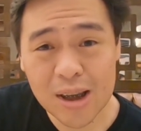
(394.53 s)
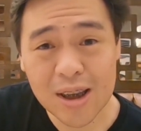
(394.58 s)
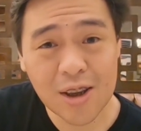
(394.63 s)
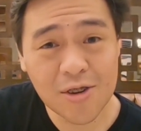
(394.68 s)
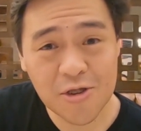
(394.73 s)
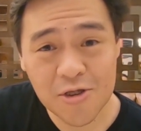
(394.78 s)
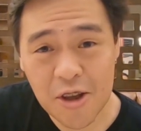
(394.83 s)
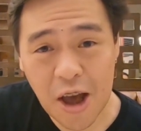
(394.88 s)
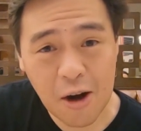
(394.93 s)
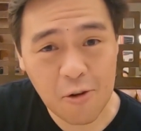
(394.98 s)

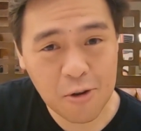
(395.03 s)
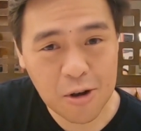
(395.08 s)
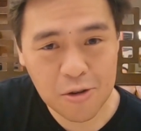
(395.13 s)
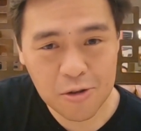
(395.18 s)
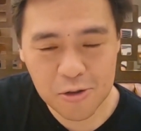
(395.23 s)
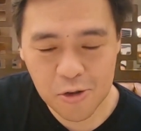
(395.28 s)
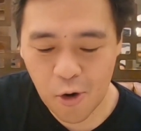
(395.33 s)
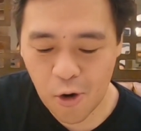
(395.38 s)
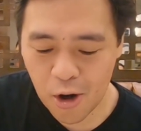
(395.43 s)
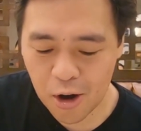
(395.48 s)
and sour
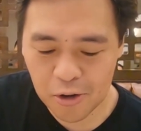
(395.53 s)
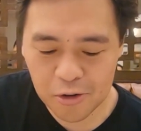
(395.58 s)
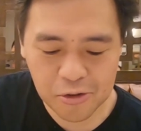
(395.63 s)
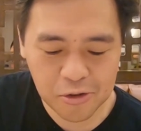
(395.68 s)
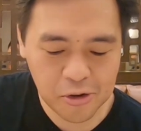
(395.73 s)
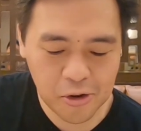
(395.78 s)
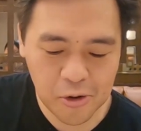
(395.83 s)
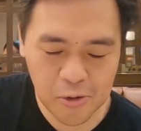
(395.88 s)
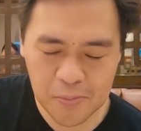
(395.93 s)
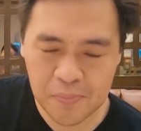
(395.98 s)
sauce,
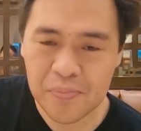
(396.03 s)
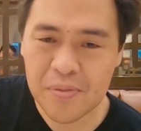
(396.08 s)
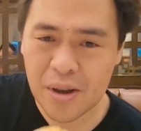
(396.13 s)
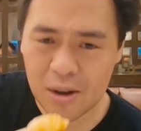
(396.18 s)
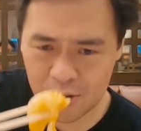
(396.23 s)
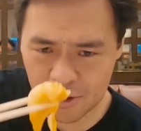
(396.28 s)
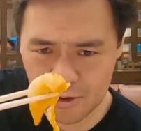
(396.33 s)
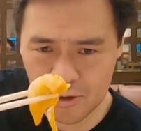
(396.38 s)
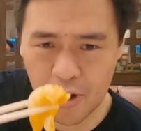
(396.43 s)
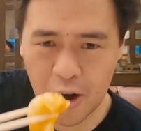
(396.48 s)
so
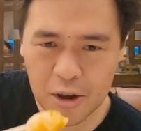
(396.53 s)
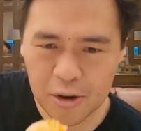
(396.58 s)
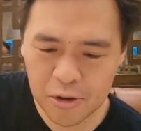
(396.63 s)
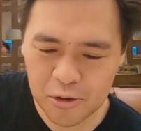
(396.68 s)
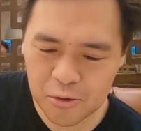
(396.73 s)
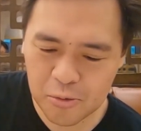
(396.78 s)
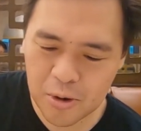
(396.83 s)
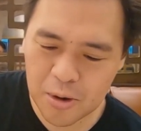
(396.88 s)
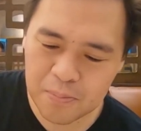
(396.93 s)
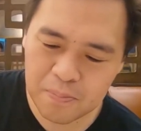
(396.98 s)
let's try
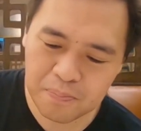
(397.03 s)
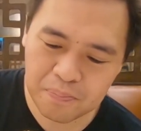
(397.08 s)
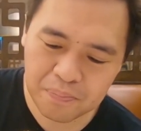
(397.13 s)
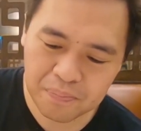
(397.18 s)
this one.